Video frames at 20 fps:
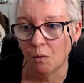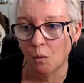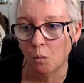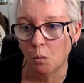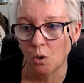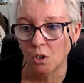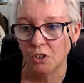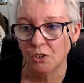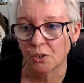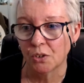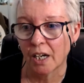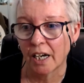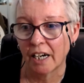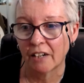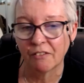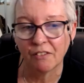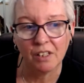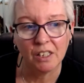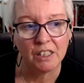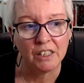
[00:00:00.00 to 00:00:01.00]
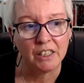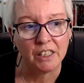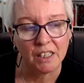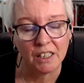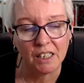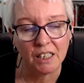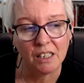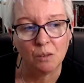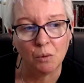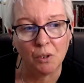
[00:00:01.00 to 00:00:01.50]
what you're currently
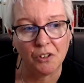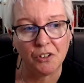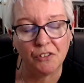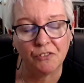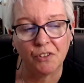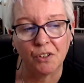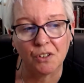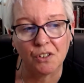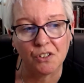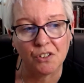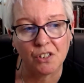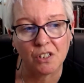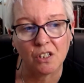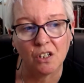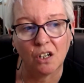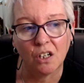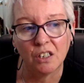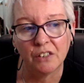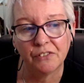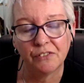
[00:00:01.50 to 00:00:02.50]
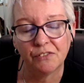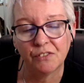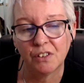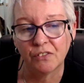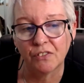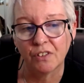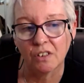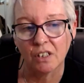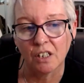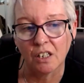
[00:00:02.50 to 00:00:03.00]
dealing with, you've got the Scythe,
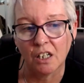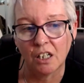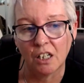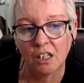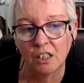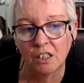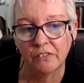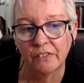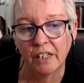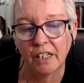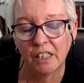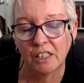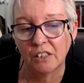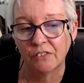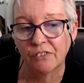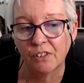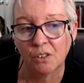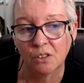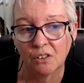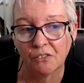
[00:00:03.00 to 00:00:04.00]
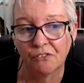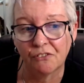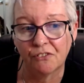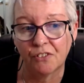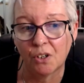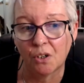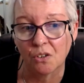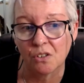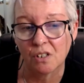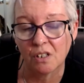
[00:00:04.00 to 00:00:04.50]
you've got the Clover, and you've got the
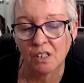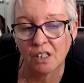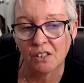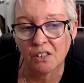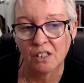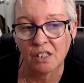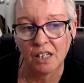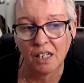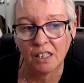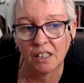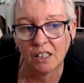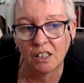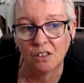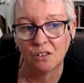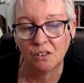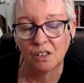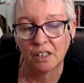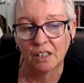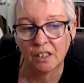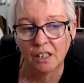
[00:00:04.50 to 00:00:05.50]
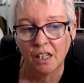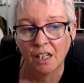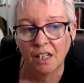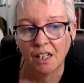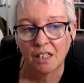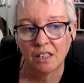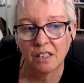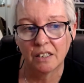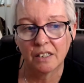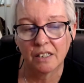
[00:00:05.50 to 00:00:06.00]
Fox. So that's telling you that
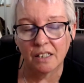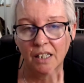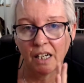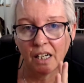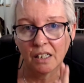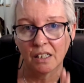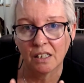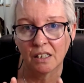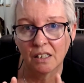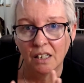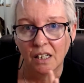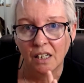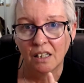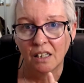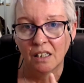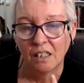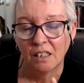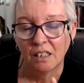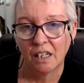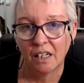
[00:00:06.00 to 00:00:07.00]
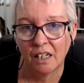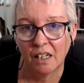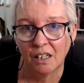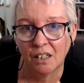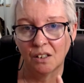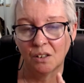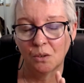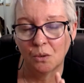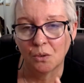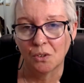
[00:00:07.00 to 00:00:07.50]
this luck
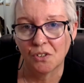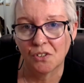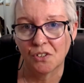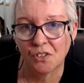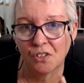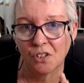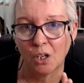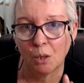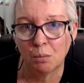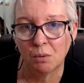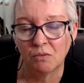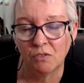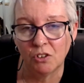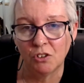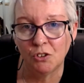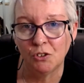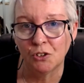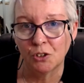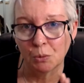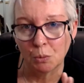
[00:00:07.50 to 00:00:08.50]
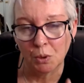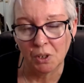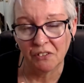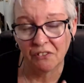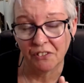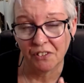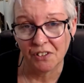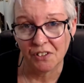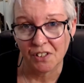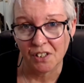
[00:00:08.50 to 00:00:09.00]
or this type of news or
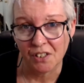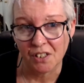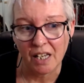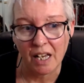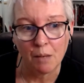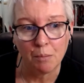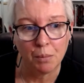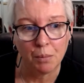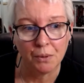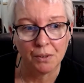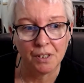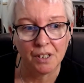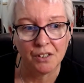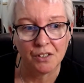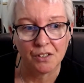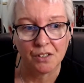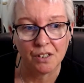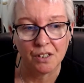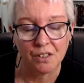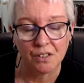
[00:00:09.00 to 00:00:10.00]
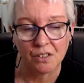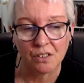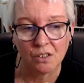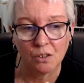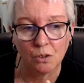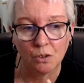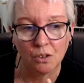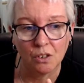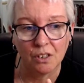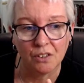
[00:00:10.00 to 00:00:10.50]
whatever it is that's happened
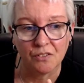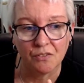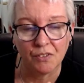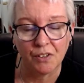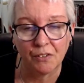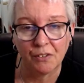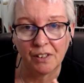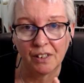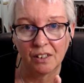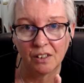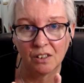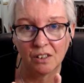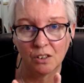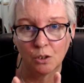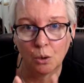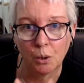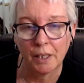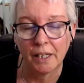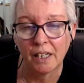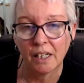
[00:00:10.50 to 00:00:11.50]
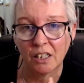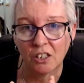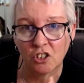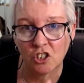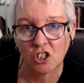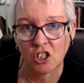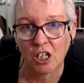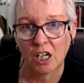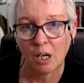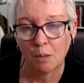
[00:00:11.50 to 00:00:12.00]
is very quick
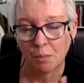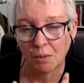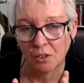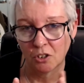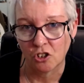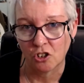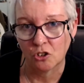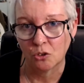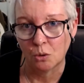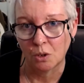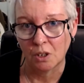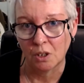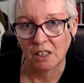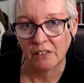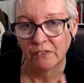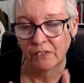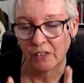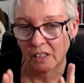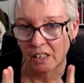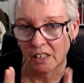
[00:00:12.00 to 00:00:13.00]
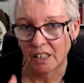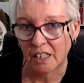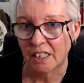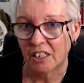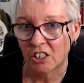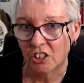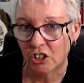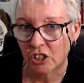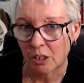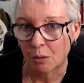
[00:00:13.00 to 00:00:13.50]
and sharp and short-lived, and you
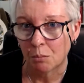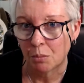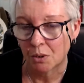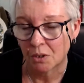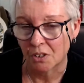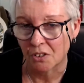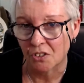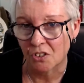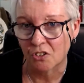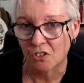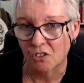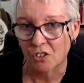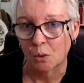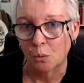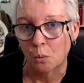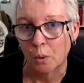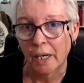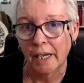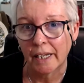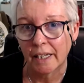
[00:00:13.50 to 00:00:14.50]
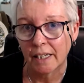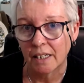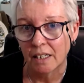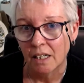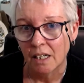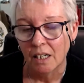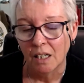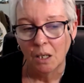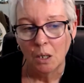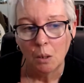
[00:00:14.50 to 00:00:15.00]
need to jump on it straight
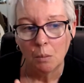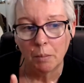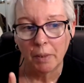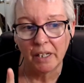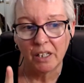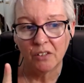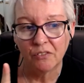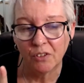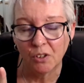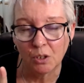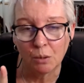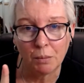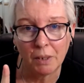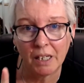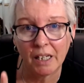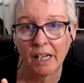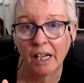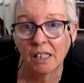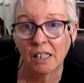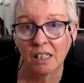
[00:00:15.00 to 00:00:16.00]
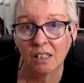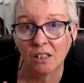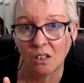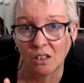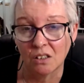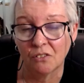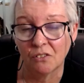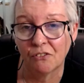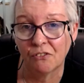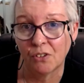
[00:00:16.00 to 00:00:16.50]
away. But you've got to be cunning
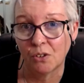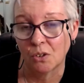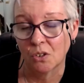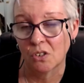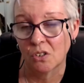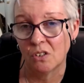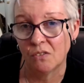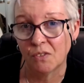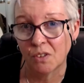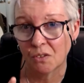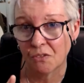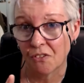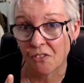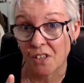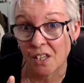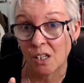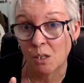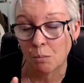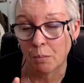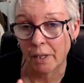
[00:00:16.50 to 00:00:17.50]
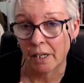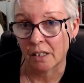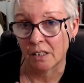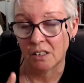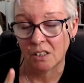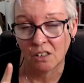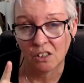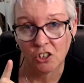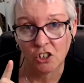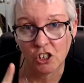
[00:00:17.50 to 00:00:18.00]
like the Fox. You've got to think about
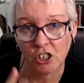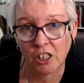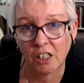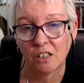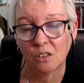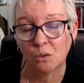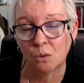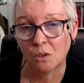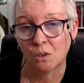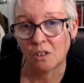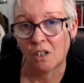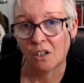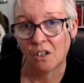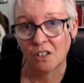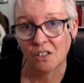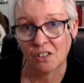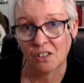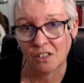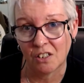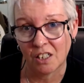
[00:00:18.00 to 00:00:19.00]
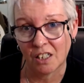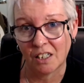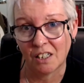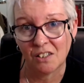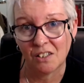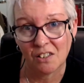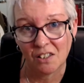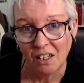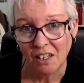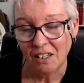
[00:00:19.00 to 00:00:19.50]
it. You've got to check all the I's and
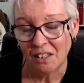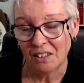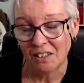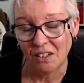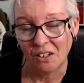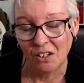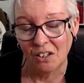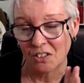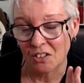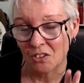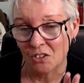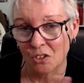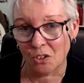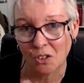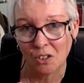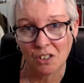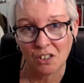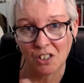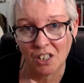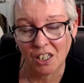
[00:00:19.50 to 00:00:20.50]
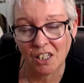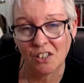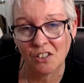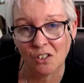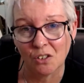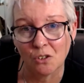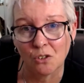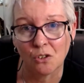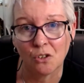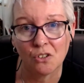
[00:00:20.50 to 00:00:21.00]
T's. The I's are dotted, the
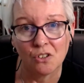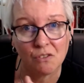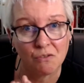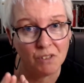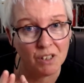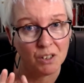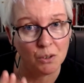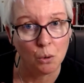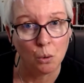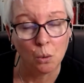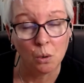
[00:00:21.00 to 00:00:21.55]
T's are crossed, read